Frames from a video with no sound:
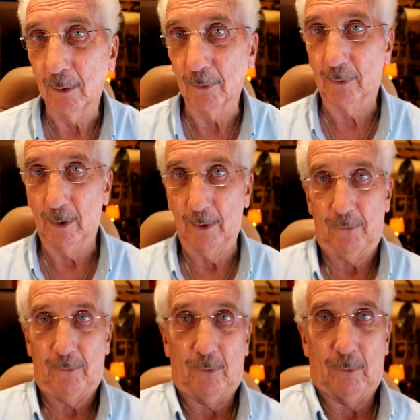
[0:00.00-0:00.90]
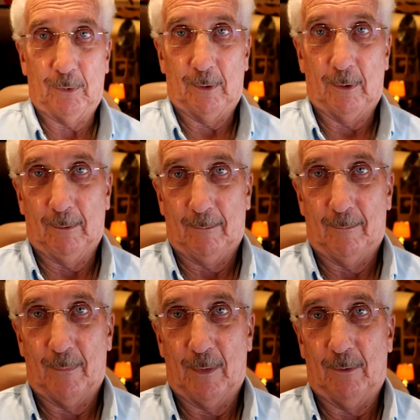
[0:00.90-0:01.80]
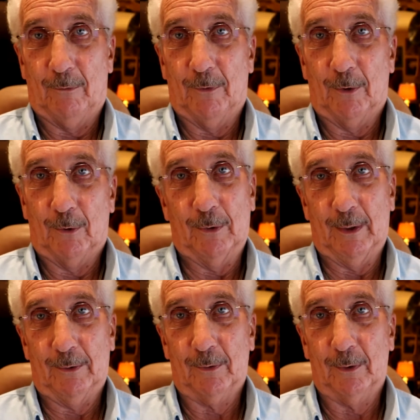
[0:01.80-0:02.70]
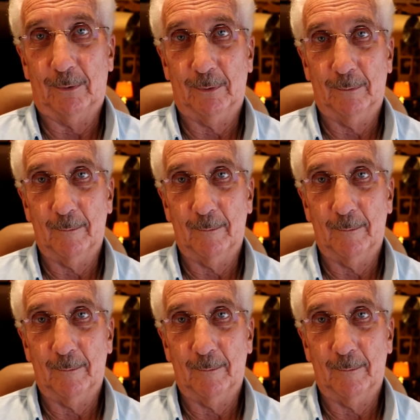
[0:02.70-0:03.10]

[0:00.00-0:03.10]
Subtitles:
are kind of stilted and not very good essays,